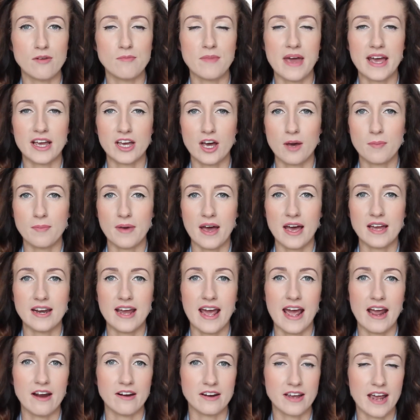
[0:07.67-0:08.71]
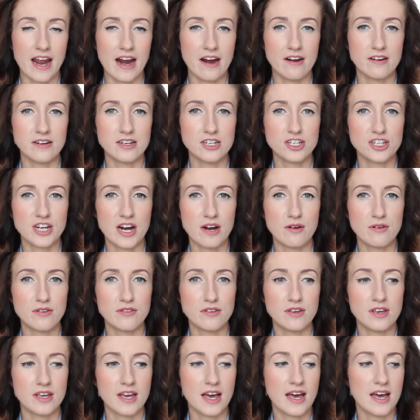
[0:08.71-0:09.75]
makeup and hair care to share with
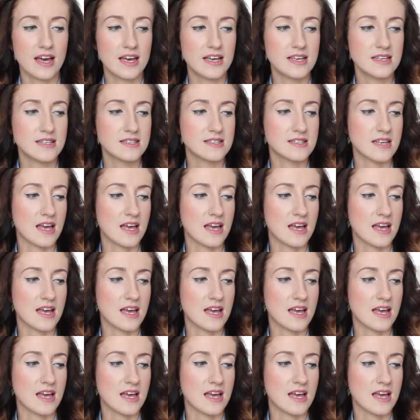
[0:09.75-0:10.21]
you guys